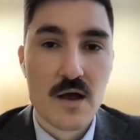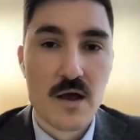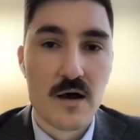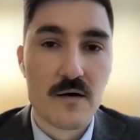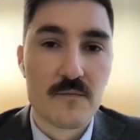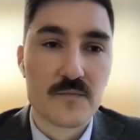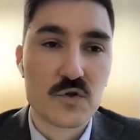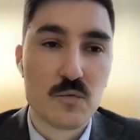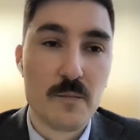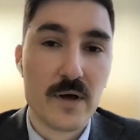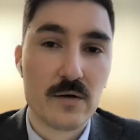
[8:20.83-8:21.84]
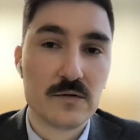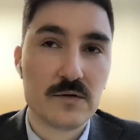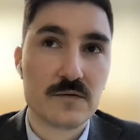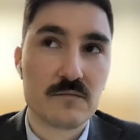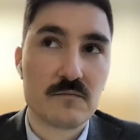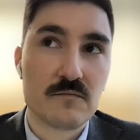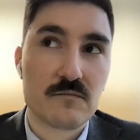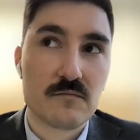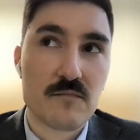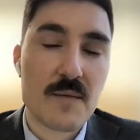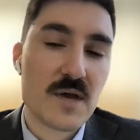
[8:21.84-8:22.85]
to build
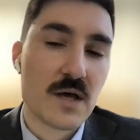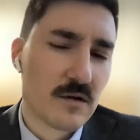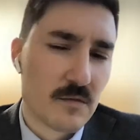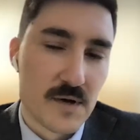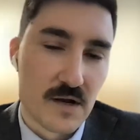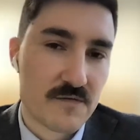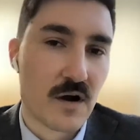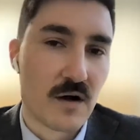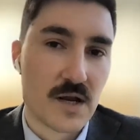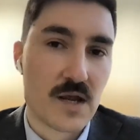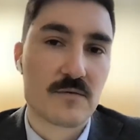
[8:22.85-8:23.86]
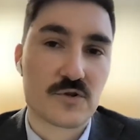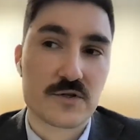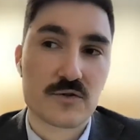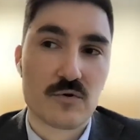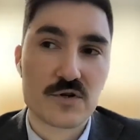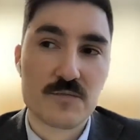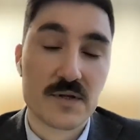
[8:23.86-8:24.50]
maybe a little bit of carbon capture and storage,